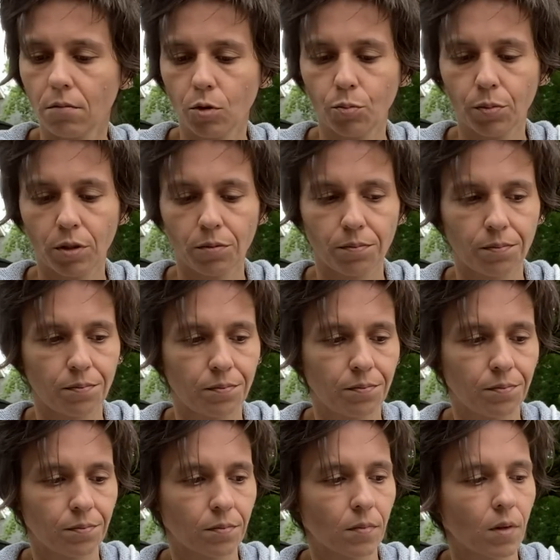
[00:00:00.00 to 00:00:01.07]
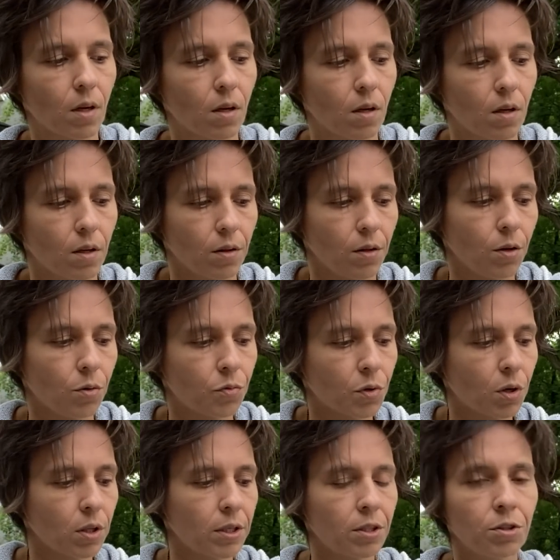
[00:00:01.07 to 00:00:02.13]
Oops. The
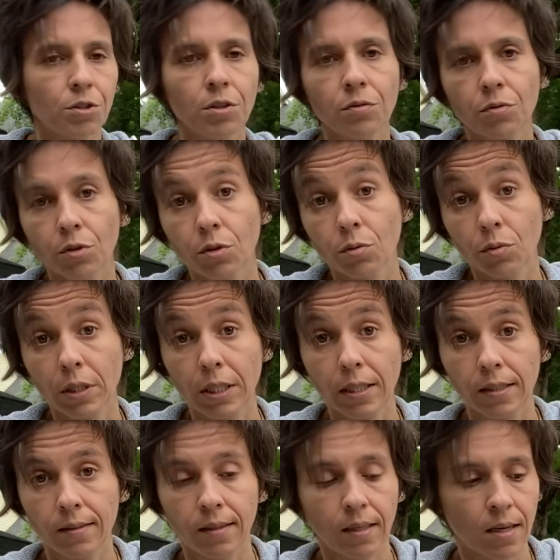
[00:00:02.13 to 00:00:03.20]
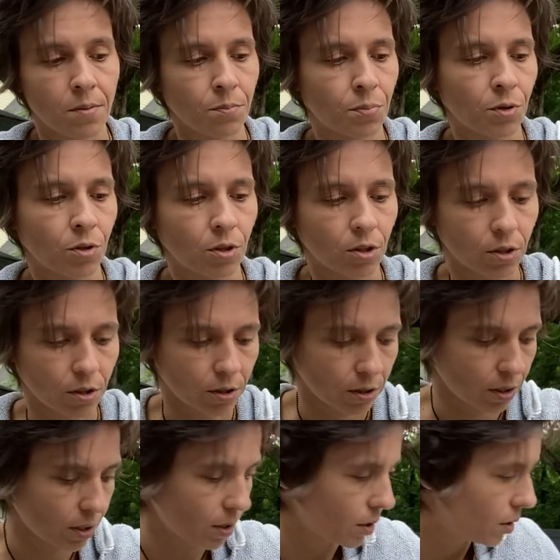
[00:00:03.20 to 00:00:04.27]
overall energy for the reading, the Emperor.
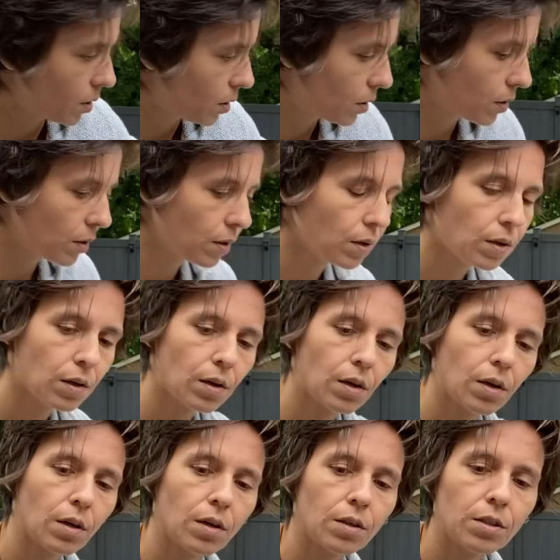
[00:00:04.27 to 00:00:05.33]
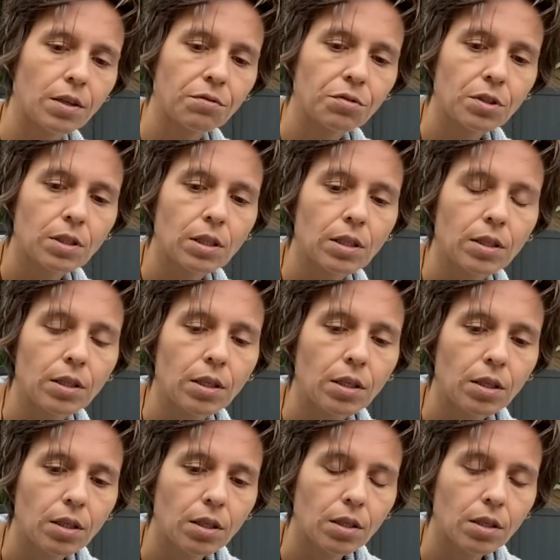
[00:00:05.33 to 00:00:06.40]

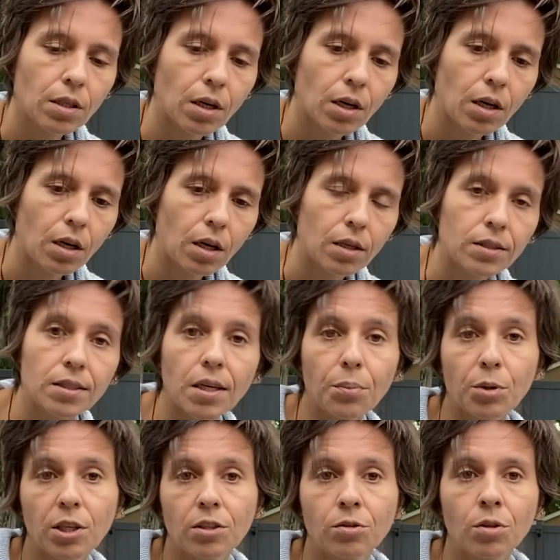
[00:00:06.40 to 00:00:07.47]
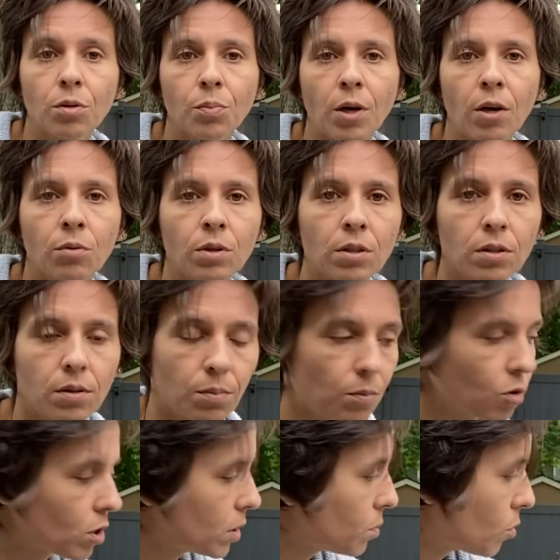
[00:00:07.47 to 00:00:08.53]
Definitely uh, stepping into your power
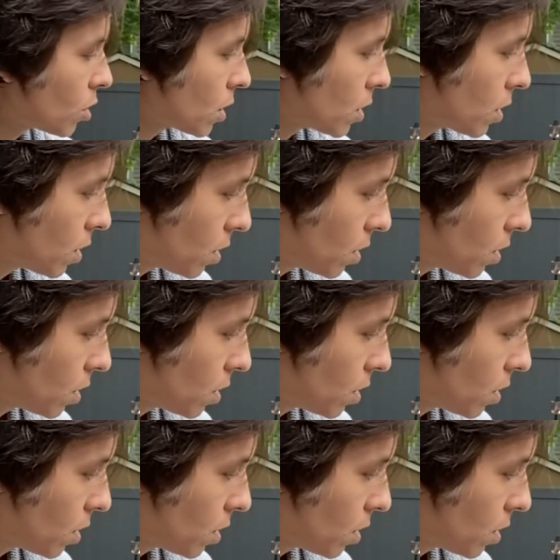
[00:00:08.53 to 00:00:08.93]
more and more.